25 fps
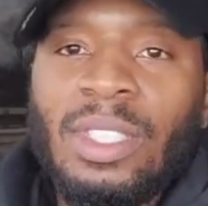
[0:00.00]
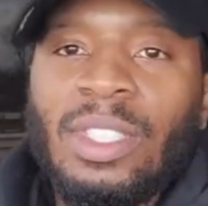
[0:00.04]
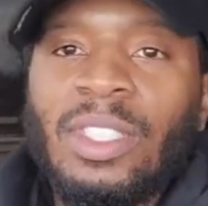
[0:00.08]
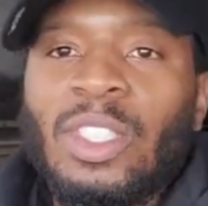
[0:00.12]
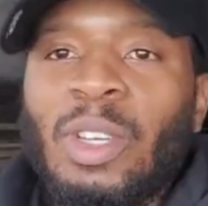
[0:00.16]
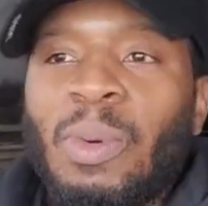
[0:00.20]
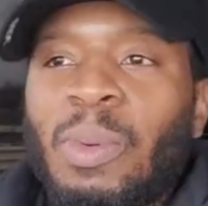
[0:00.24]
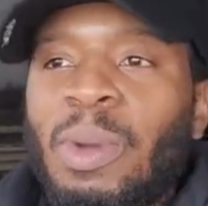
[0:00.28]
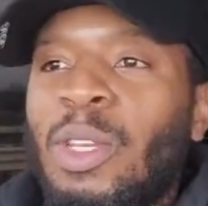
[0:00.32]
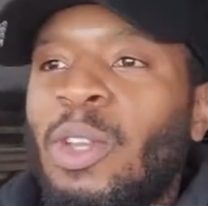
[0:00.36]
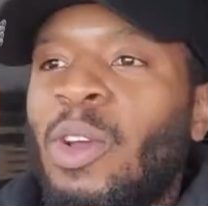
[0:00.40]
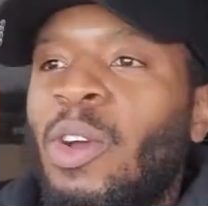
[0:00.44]

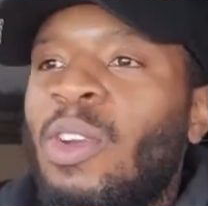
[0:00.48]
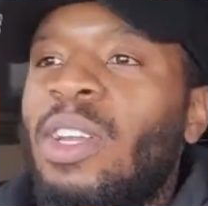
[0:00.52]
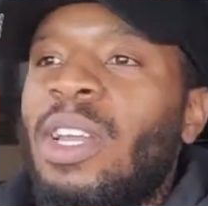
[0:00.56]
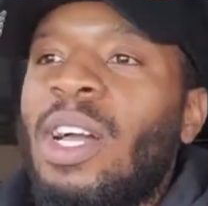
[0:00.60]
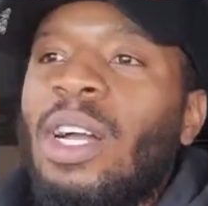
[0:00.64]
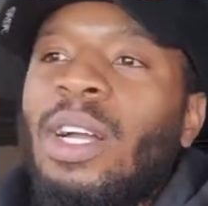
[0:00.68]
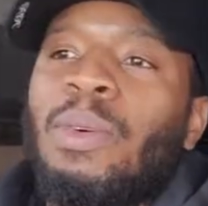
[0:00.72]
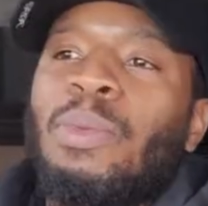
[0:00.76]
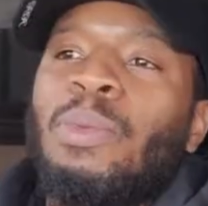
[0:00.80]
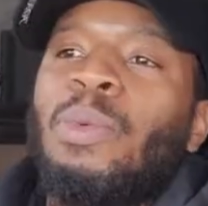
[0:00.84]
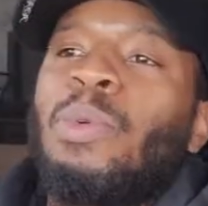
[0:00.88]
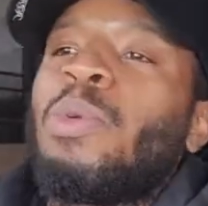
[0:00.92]
So we door
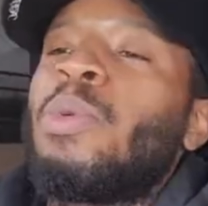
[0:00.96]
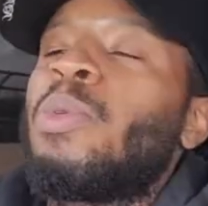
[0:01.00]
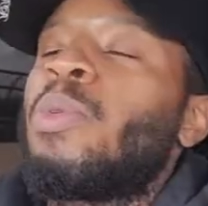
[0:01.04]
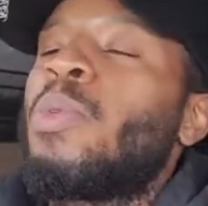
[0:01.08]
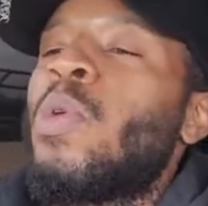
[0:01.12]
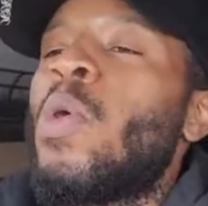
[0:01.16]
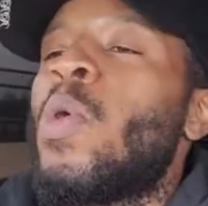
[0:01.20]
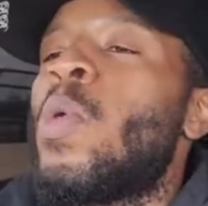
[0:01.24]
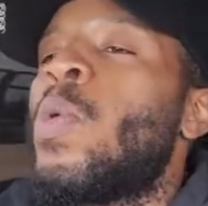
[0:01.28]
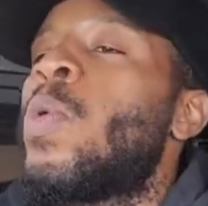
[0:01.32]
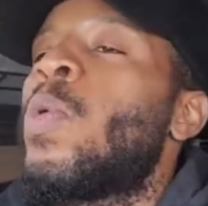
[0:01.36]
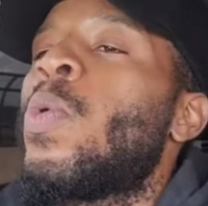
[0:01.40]
knock,
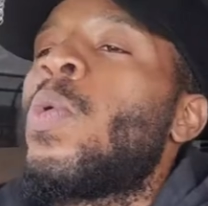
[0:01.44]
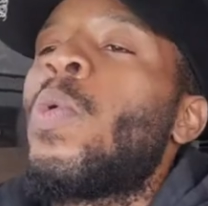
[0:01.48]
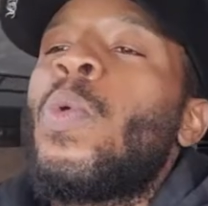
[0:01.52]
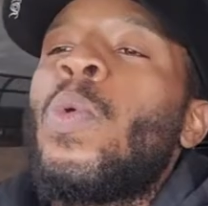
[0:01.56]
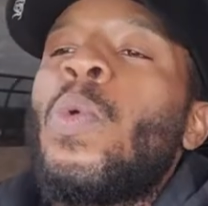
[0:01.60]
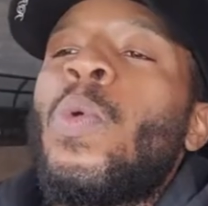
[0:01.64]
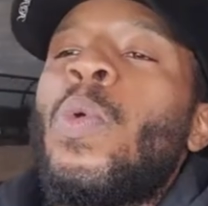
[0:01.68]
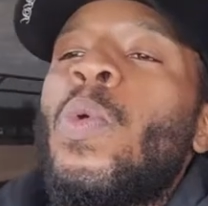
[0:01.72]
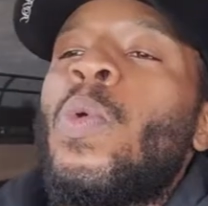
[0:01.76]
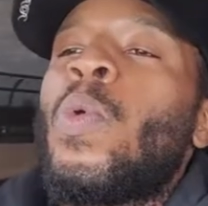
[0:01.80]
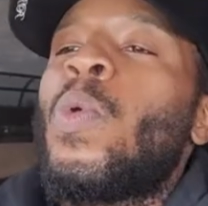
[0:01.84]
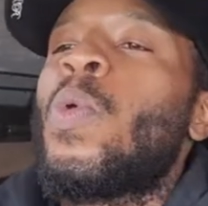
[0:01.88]

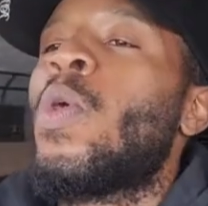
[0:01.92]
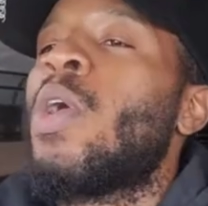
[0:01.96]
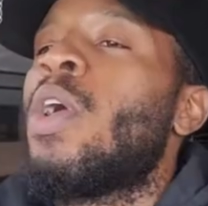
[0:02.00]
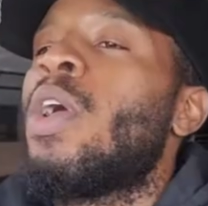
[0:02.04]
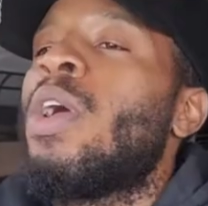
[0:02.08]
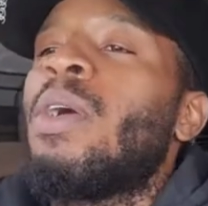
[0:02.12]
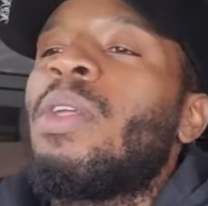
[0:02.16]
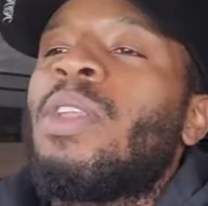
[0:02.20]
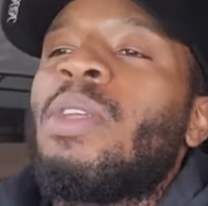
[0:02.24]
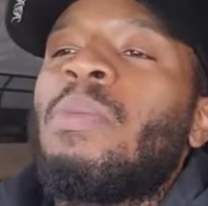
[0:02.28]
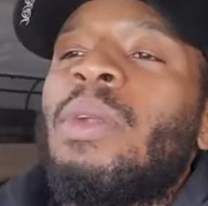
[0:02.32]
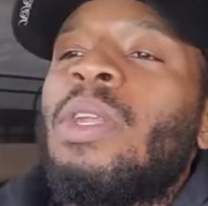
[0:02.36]

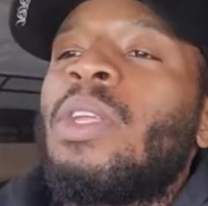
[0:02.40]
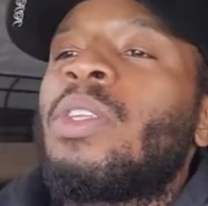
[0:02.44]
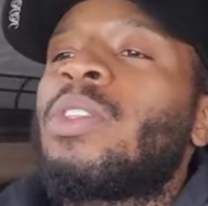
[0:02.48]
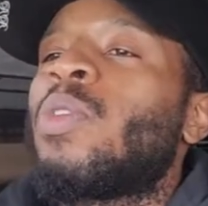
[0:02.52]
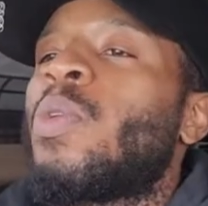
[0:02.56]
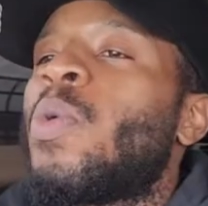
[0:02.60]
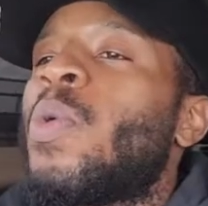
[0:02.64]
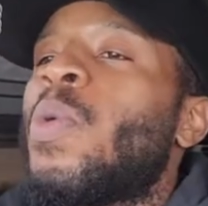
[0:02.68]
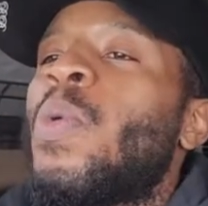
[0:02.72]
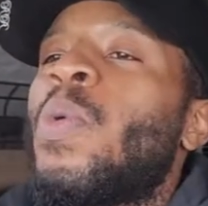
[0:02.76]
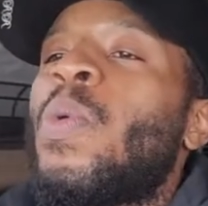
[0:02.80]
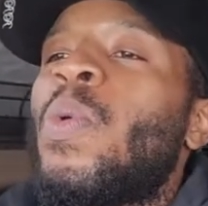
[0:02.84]

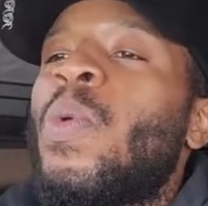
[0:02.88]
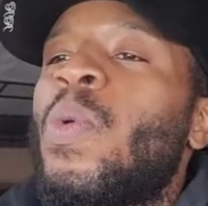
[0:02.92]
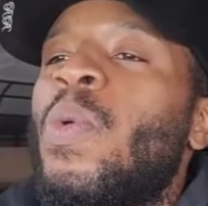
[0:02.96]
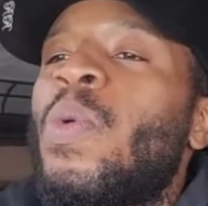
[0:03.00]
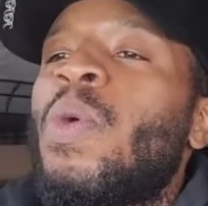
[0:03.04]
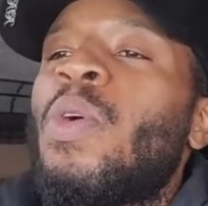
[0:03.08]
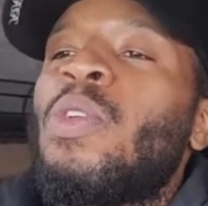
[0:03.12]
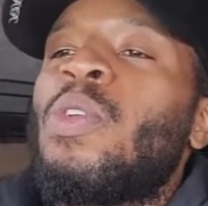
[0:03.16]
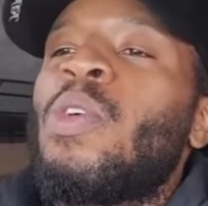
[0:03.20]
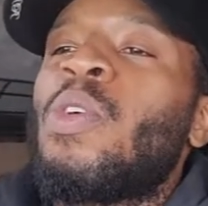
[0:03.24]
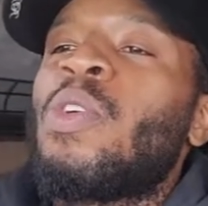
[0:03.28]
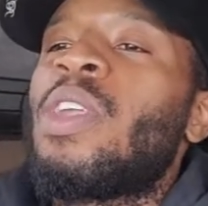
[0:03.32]

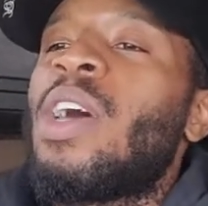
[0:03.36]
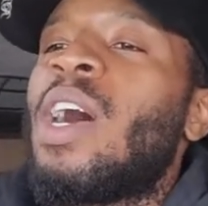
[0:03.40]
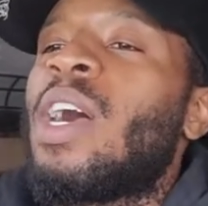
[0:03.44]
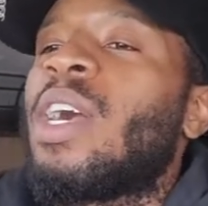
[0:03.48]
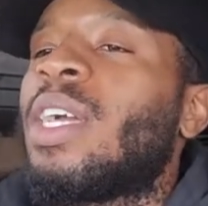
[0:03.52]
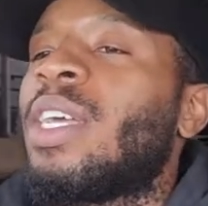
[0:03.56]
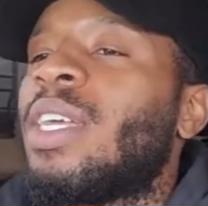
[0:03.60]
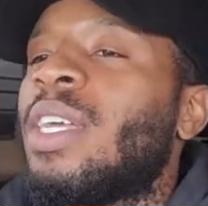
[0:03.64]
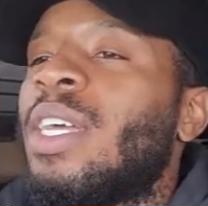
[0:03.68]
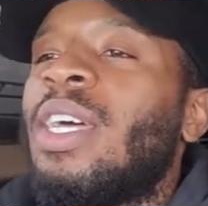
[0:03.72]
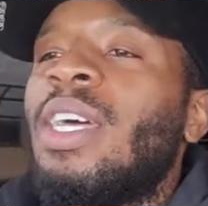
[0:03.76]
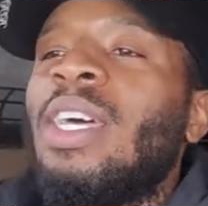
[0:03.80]
door
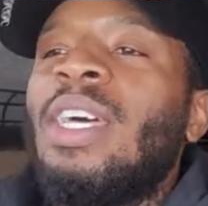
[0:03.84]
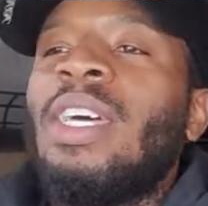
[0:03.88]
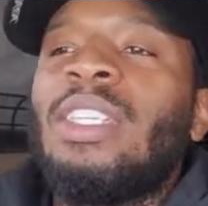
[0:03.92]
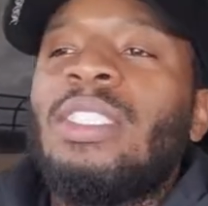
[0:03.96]
knocking.